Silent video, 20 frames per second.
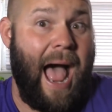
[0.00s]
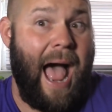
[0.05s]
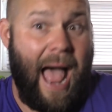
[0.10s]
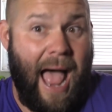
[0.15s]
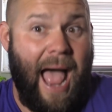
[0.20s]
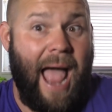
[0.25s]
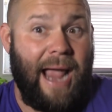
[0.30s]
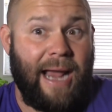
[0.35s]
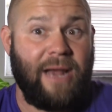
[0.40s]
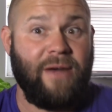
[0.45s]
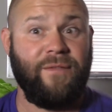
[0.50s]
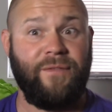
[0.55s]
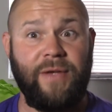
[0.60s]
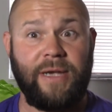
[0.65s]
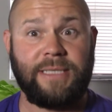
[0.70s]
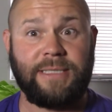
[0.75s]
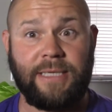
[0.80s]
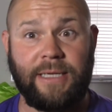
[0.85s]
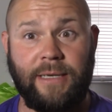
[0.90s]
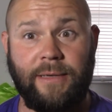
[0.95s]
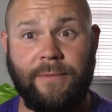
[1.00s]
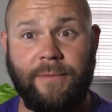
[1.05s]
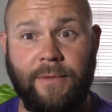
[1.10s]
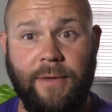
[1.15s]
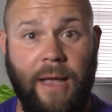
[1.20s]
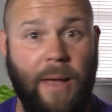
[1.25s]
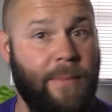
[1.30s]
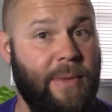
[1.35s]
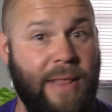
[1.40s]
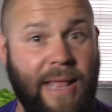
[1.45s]
I can fix it.
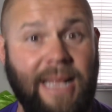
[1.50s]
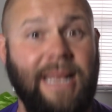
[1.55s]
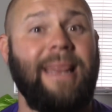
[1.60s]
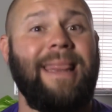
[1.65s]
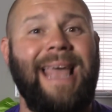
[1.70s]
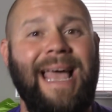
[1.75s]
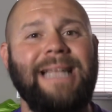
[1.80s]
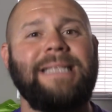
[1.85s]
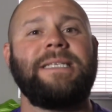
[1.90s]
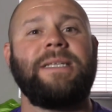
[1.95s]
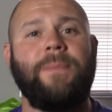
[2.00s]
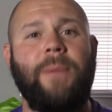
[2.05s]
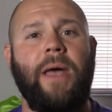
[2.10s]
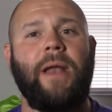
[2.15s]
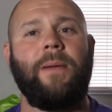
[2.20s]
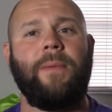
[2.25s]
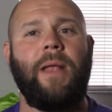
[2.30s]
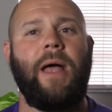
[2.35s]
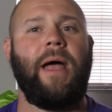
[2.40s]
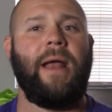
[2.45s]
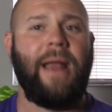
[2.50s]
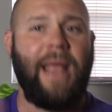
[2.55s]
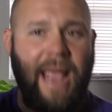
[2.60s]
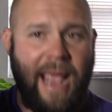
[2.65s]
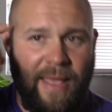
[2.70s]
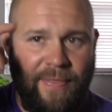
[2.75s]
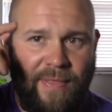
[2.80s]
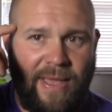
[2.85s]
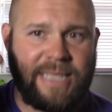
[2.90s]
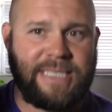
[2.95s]
I mean, that's the bottom line.
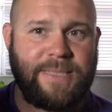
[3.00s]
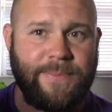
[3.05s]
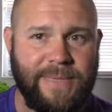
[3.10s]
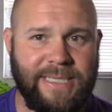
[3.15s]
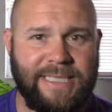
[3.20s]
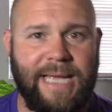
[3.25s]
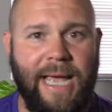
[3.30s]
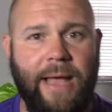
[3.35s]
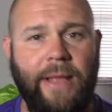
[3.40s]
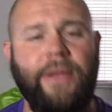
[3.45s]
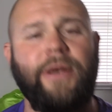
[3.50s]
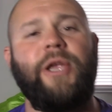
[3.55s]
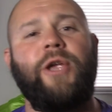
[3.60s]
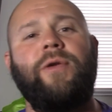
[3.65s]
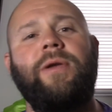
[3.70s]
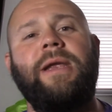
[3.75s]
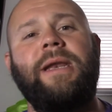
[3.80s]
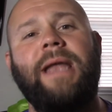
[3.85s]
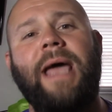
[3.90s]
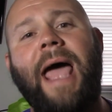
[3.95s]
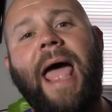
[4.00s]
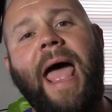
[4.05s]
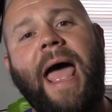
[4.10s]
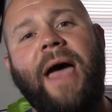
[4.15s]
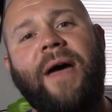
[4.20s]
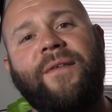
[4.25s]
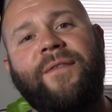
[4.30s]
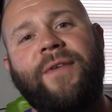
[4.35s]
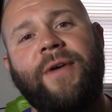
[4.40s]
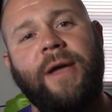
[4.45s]
And that's the mentality you need to
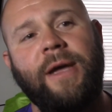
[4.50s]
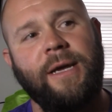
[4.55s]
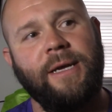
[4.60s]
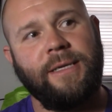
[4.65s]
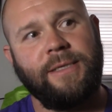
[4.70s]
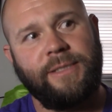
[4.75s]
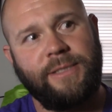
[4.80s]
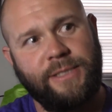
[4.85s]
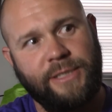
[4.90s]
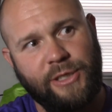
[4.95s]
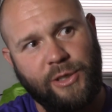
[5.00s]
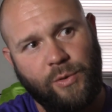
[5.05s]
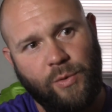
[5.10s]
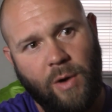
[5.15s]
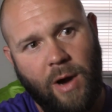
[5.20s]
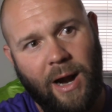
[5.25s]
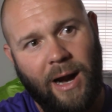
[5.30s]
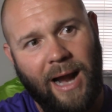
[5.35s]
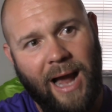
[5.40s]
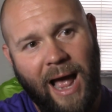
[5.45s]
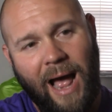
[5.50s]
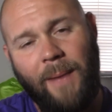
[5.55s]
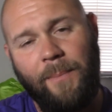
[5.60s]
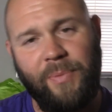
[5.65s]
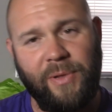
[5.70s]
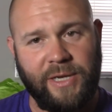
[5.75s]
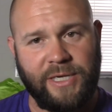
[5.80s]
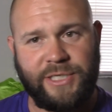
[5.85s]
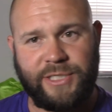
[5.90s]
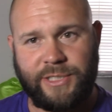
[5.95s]
have to
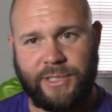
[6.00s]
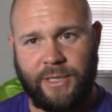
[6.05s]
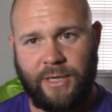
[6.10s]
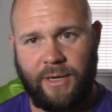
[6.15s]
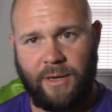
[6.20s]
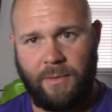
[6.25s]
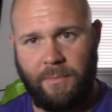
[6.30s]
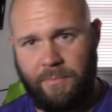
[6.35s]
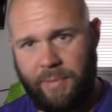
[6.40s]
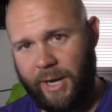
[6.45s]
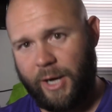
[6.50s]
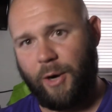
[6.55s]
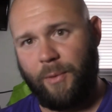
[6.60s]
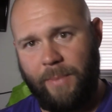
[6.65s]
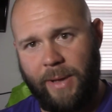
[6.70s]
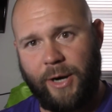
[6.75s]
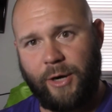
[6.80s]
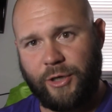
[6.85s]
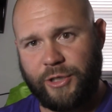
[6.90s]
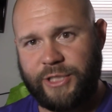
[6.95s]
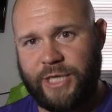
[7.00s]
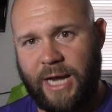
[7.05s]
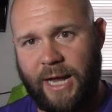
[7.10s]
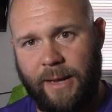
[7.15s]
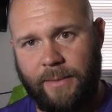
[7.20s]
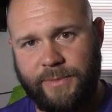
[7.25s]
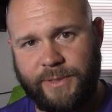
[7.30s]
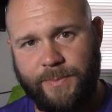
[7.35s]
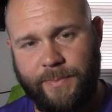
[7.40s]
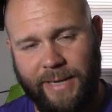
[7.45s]
accomplish bigger, better
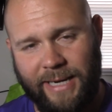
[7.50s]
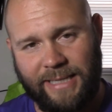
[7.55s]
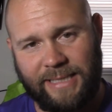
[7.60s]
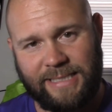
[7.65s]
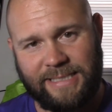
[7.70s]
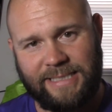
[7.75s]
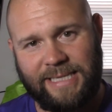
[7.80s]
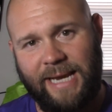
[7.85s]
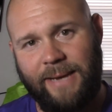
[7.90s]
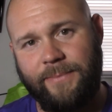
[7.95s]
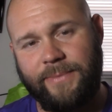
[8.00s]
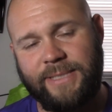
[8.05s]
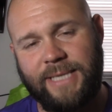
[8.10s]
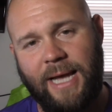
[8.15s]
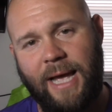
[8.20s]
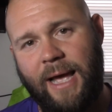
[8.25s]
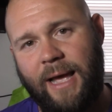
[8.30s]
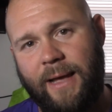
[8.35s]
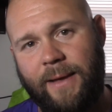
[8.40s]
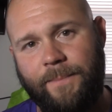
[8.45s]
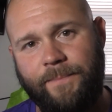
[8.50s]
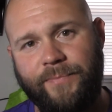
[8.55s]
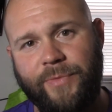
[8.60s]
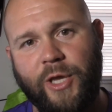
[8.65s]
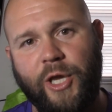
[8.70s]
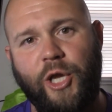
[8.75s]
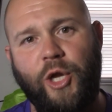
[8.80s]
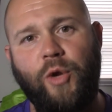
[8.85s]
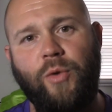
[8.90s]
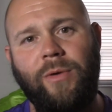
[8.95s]
jobs. But at the same time,
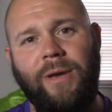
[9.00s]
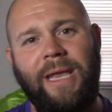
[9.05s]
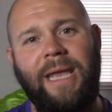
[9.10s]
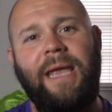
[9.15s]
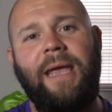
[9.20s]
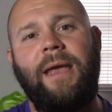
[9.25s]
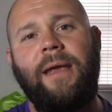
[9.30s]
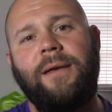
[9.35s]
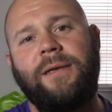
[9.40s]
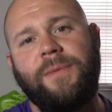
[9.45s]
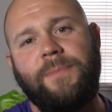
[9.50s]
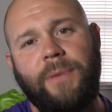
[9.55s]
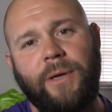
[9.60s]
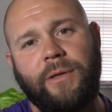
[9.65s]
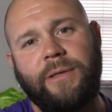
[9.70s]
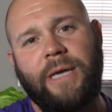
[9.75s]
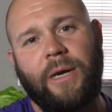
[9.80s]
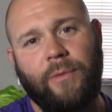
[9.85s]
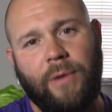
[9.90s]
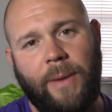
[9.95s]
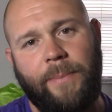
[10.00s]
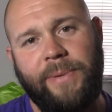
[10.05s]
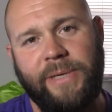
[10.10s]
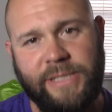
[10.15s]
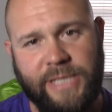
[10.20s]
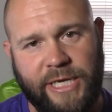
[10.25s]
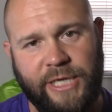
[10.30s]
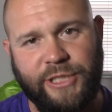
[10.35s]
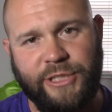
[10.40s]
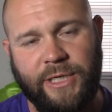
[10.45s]
you need to build that
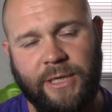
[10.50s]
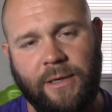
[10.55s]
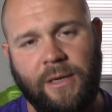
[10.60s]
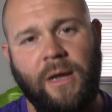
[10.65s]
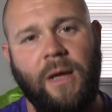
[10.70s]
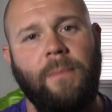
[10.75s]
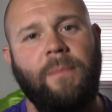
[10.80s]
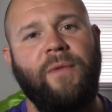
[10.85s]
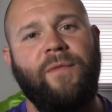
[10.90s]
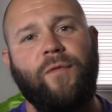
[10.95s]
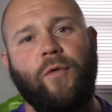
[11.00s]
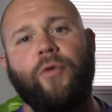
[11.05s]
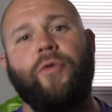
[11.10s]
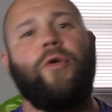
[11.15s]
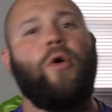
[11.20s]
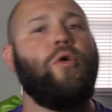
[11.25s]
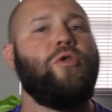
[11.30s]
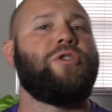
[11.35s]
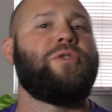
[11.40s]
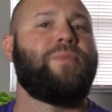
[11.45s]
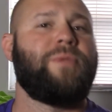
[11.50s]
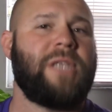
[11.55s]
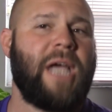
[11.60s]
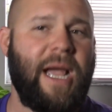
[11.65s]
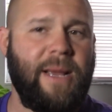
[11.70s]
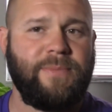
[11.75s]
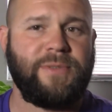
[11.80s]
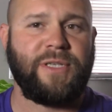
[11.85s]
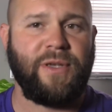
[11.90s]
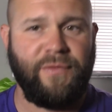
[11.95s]
reputation before those
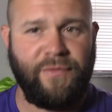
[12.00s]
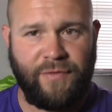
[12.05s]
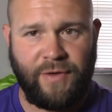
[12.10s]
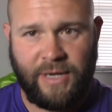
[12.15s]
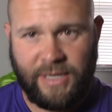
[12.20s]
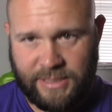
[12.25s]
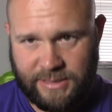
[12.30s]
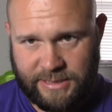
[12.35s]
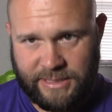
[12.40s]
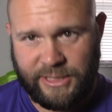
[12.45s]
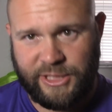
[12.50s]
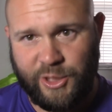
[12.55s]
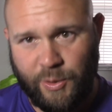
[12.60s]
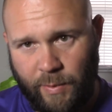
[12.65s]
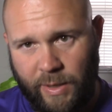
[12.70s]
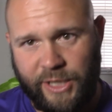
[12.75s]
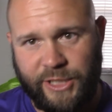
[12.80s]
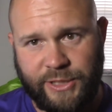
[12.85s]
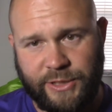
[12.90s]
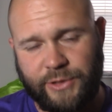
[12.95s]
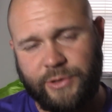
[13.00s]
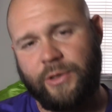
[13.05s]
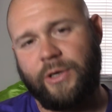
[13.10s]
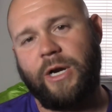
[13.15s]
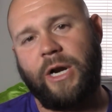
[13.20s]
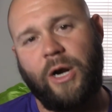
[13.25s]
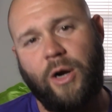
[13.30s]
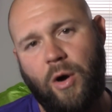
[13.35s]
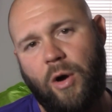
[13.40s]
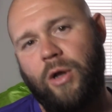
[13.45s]
types of situations are
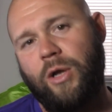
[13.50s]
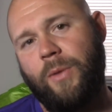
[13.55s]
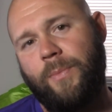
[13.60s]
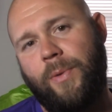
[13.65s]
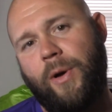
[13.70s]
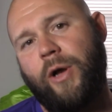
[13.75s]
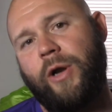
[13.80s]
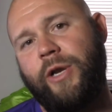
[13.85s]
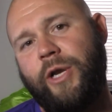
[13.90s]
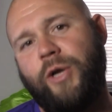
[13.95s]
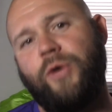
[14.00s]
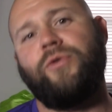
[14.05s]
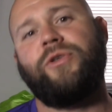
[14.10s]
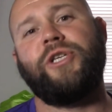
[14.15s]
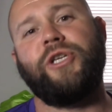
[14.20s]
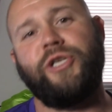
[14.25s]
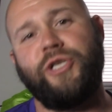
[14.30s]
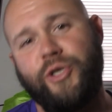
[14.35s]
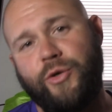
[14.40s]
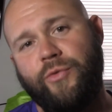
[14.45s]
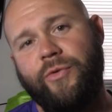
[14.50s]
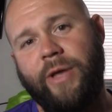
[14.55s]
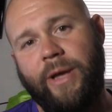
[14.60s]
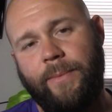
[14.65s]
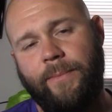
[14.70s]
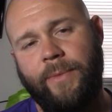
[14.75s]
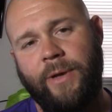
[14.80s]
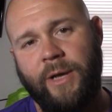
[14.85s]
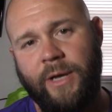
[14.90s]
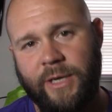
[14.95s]
going to call upon you to do
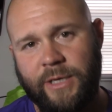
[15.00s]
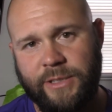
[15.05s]
them.